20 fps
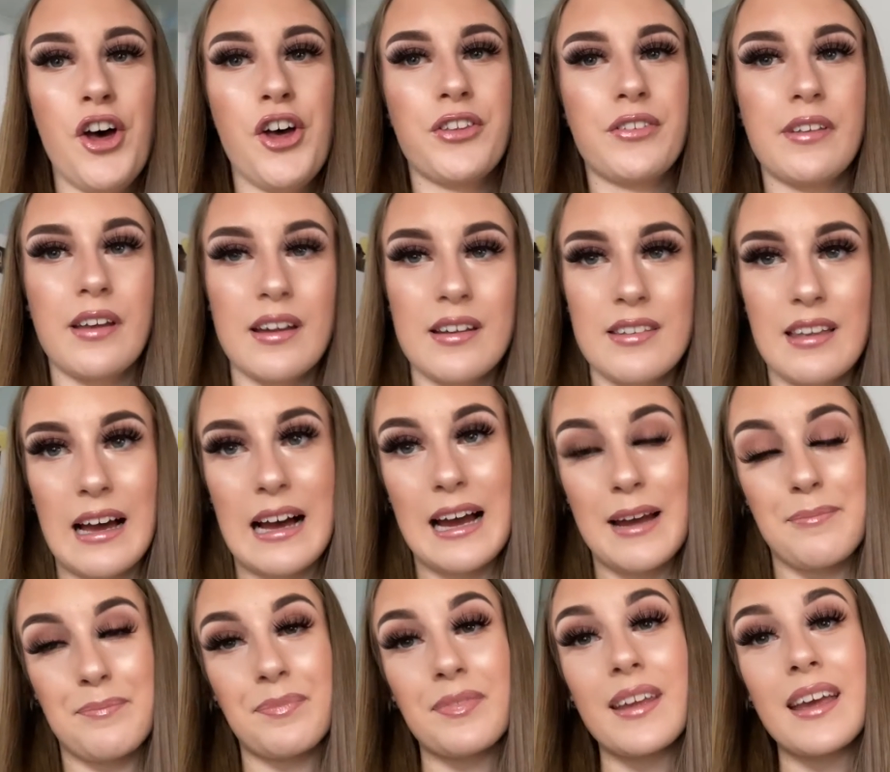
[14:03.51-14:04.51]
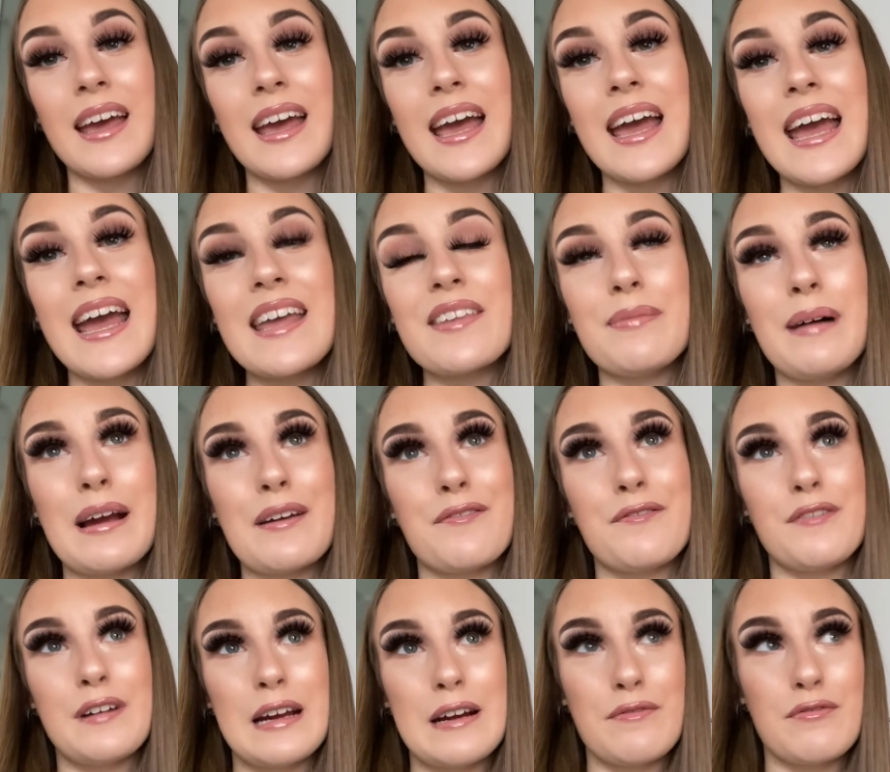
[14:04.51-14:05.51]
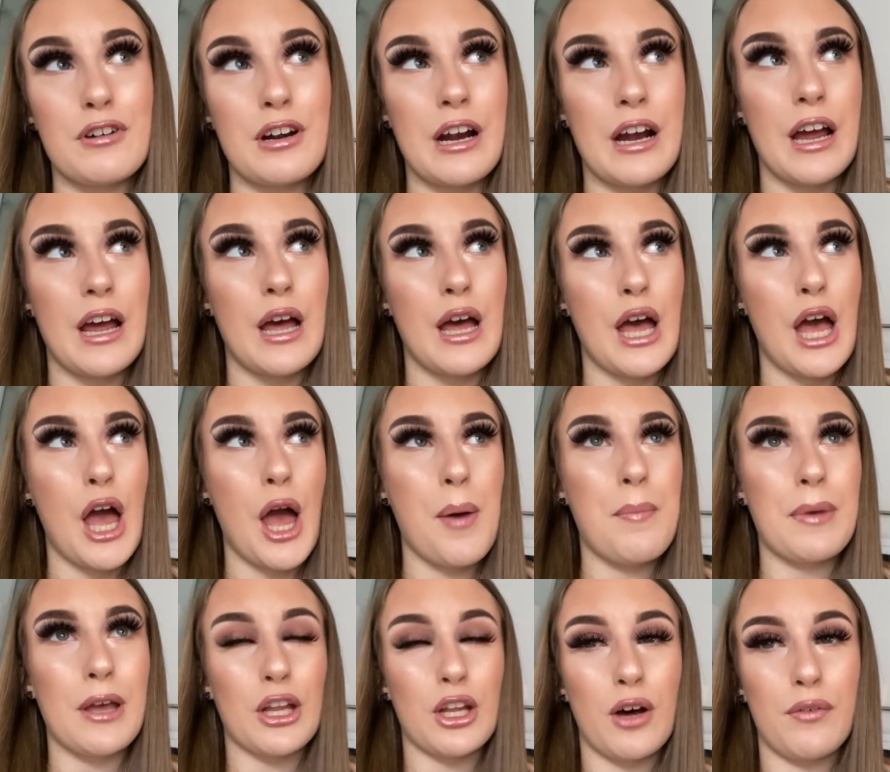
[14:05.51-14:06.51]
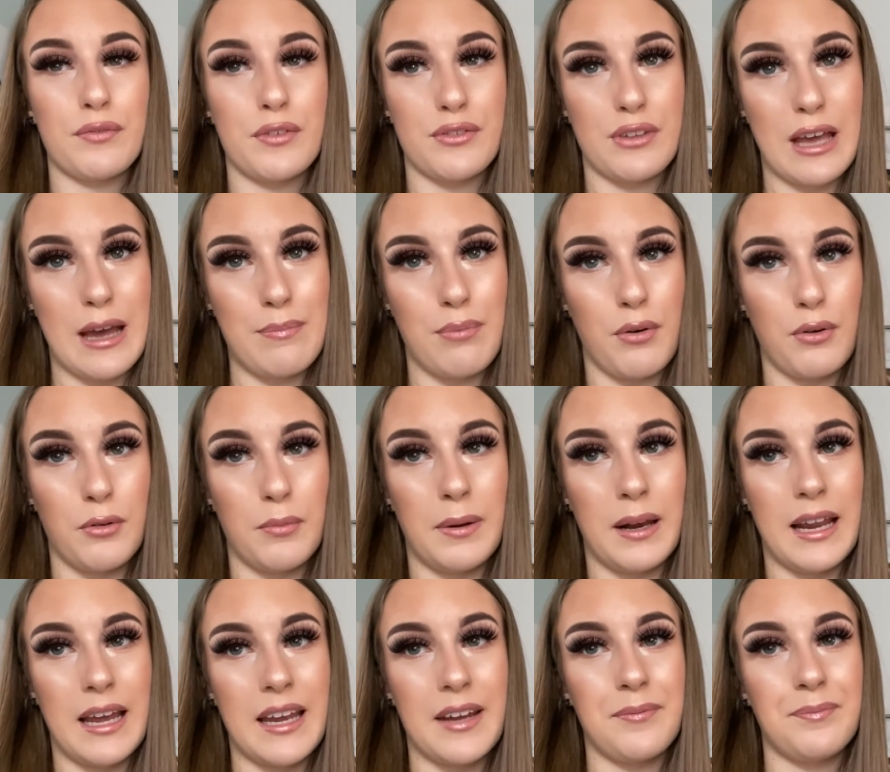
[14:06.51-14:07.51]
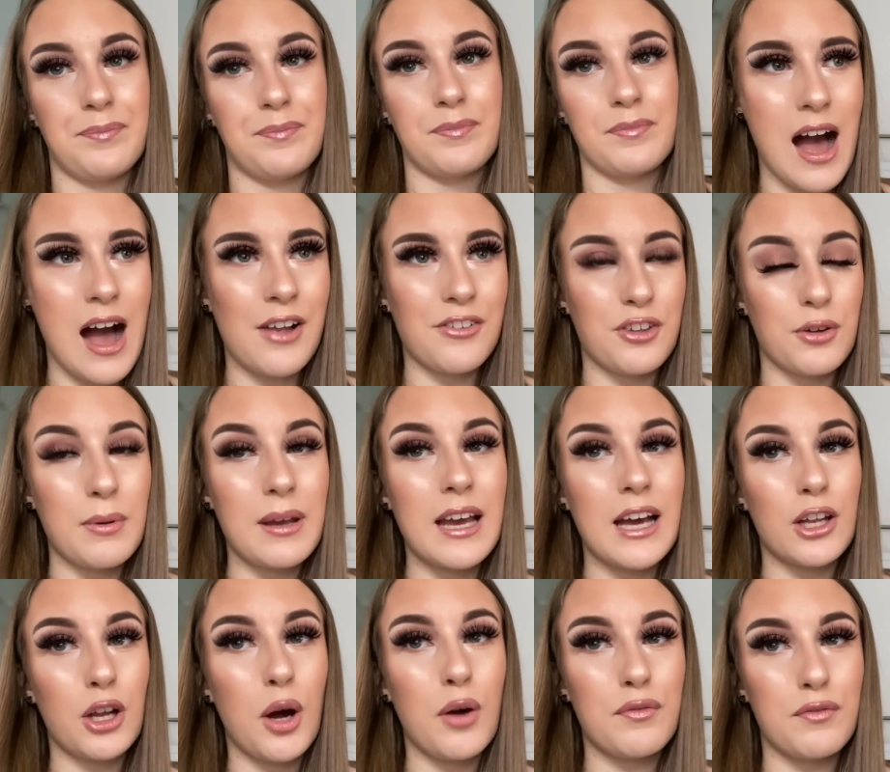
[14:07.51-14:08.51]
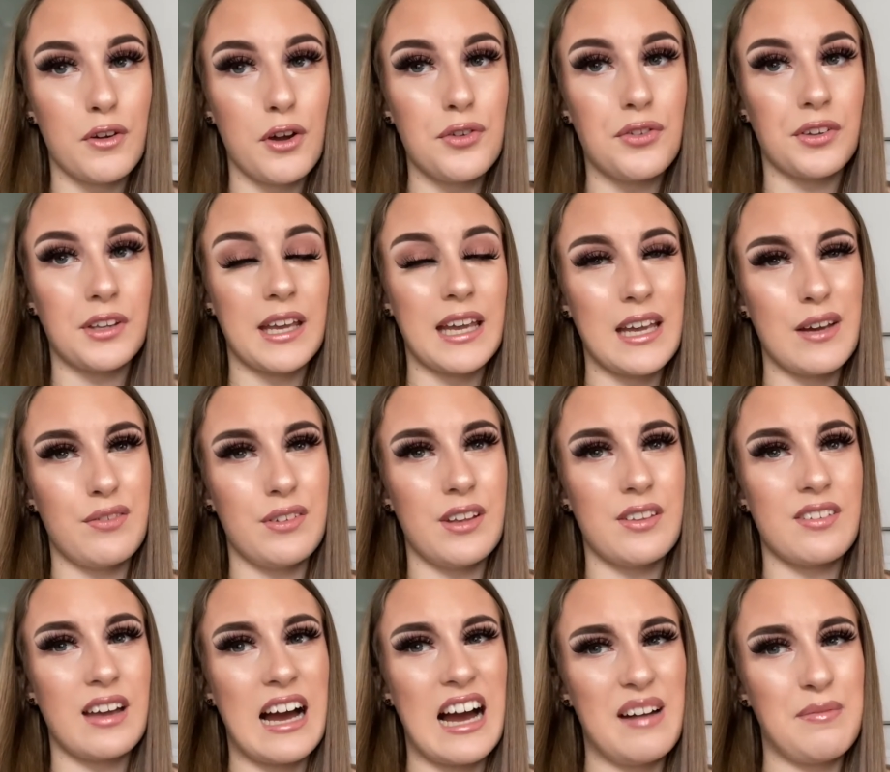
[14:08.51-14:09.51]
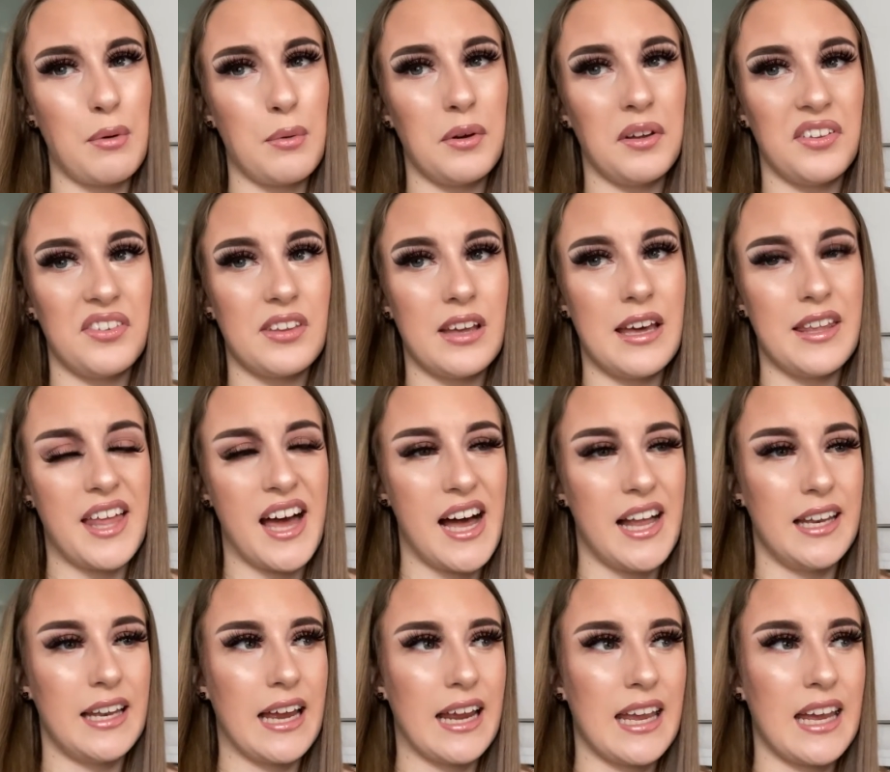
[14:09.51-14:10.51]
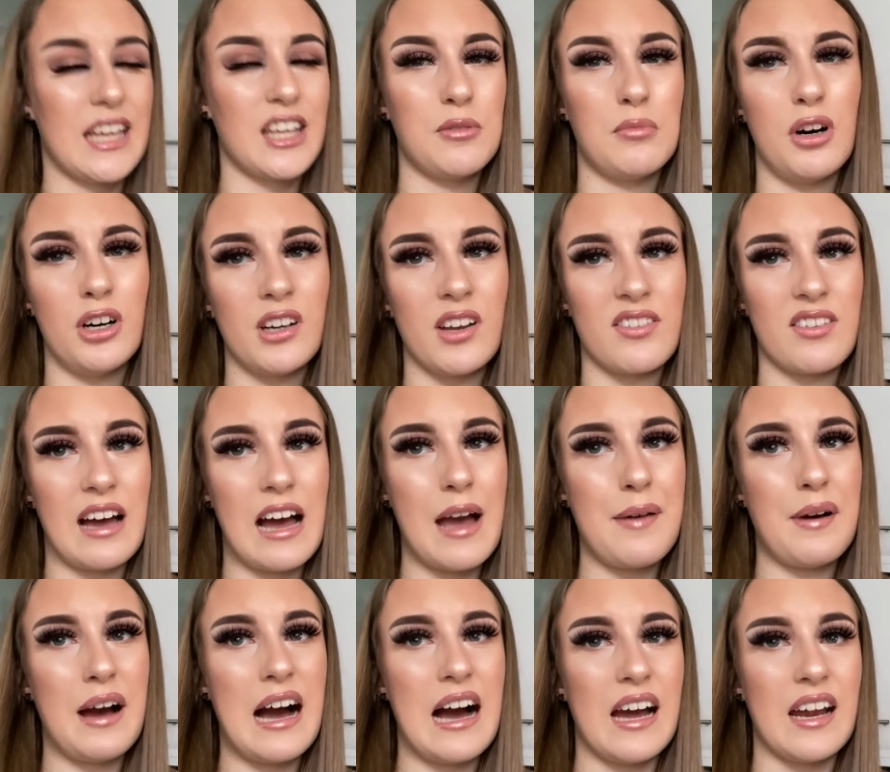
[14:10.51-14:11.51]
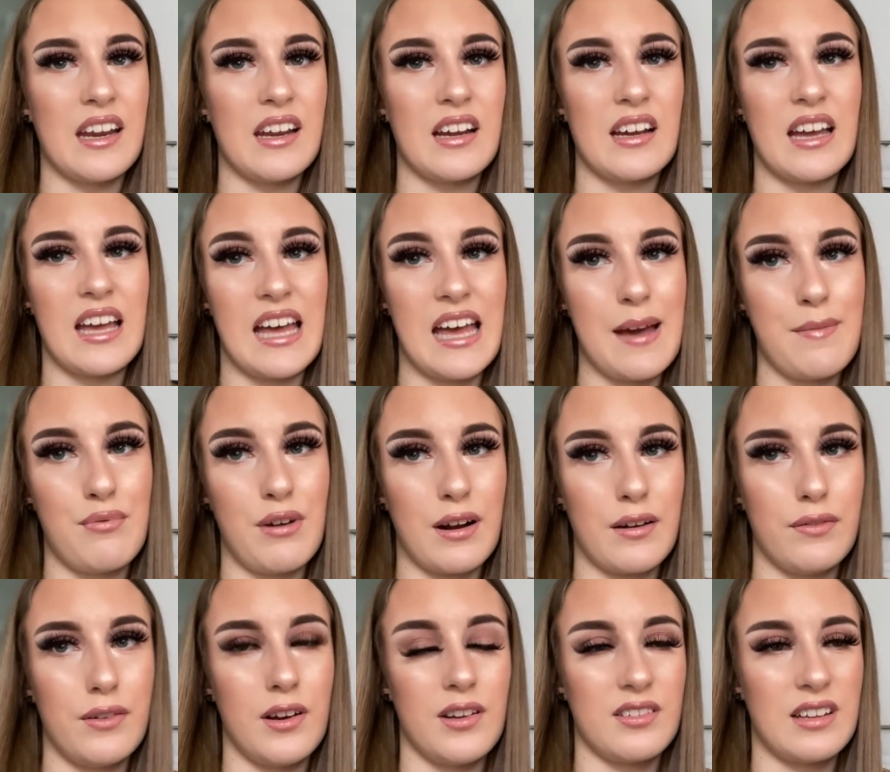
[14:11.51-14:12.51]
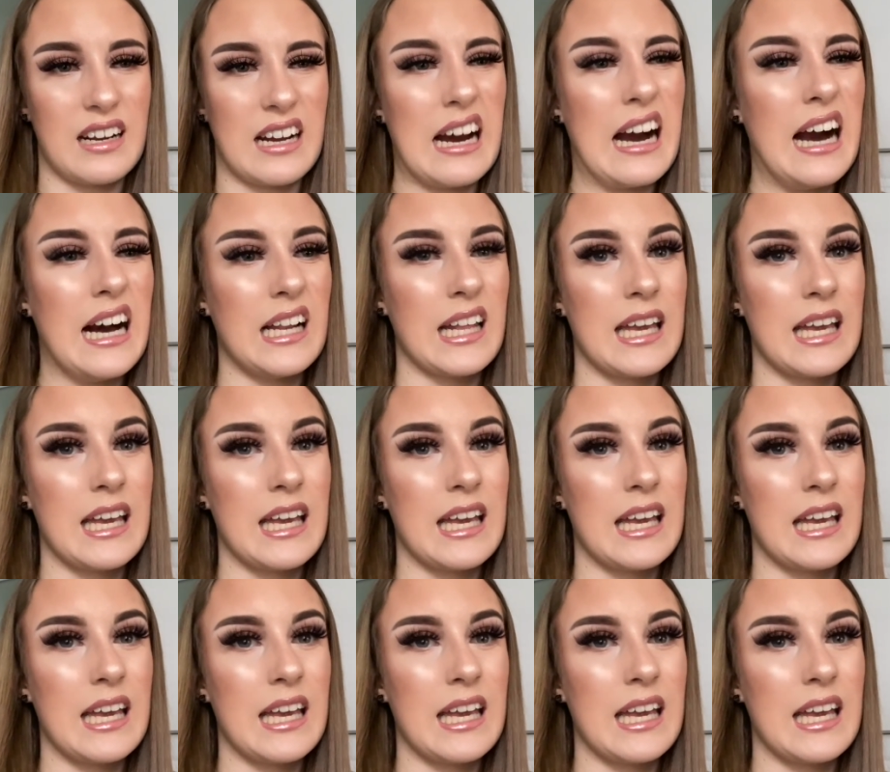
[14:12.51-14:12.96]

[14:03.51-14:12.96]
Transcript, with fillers: tea time is my favourite meal of the day probably. I do eat a lot of food on the evening time, I will say that. Like, in the morning time, I hate breakfast, like, I hate